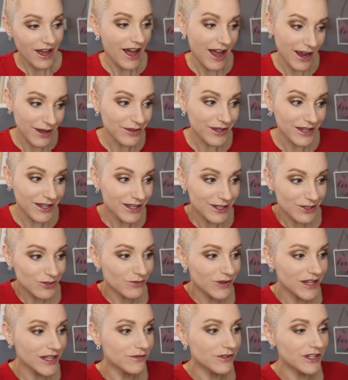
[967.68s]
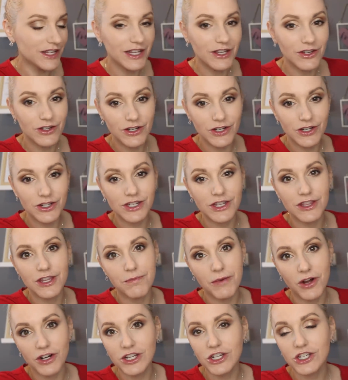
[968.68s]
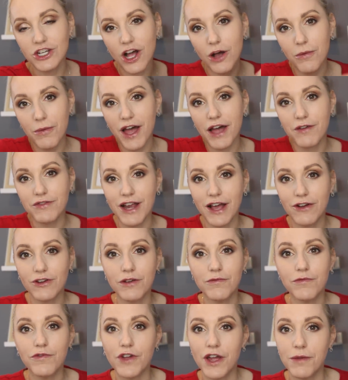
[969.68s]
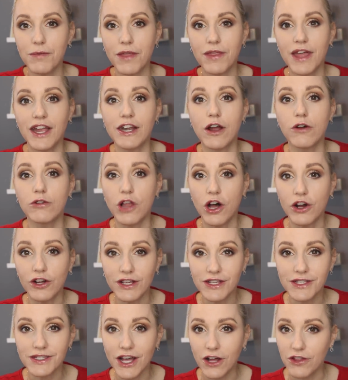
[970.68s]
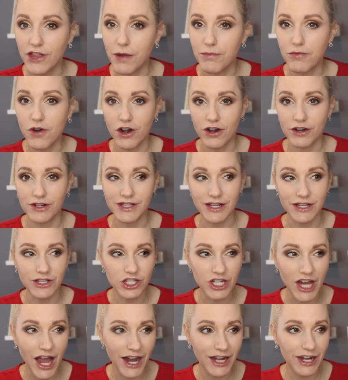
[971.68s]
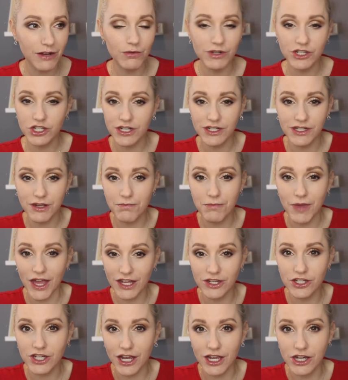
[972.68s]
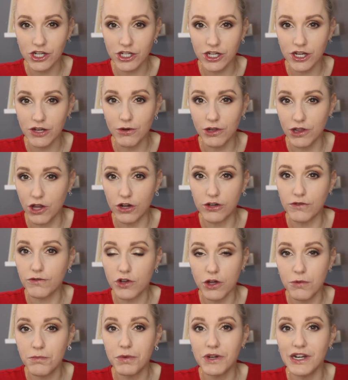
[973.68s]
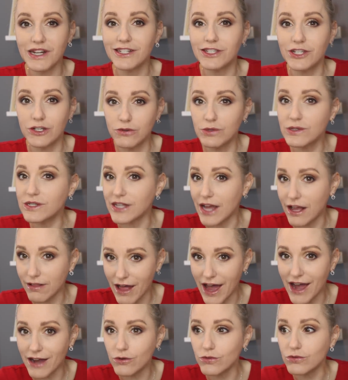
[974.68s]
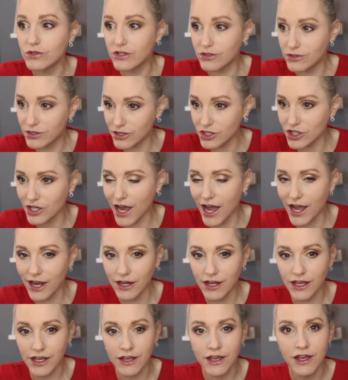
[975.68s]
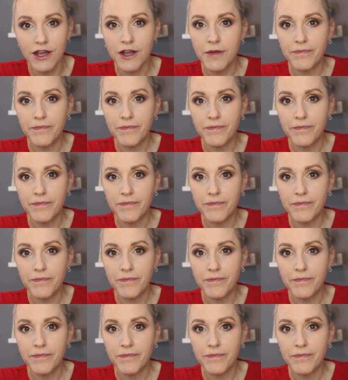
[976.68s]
I think it's really, really good. The Body Shop have now confirmed that they no longer sell their products in China, which is a major issue. A lot of companies do sell out to China,